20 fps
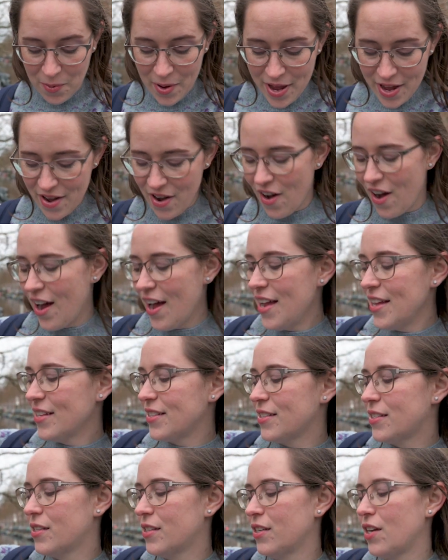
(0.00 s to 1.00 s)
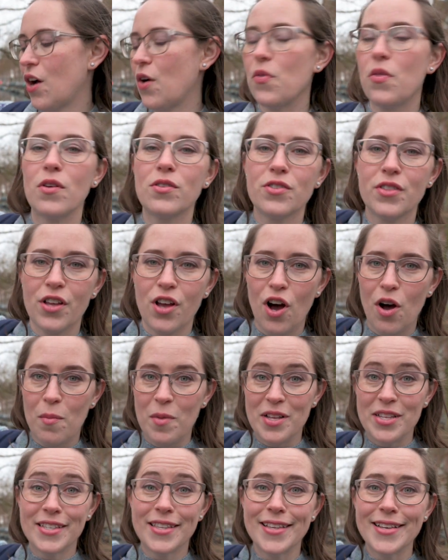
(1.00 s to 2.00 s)
we got, oh, those are the
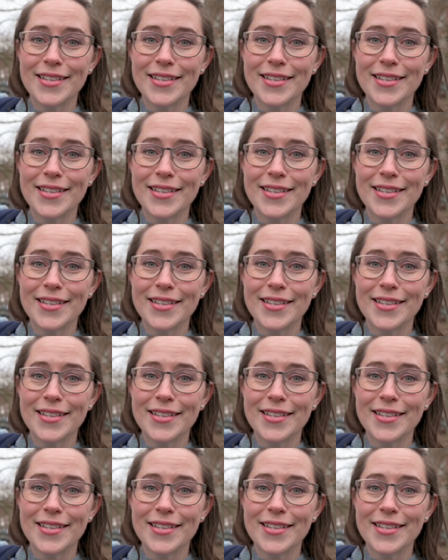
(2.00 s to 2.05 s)
almonds.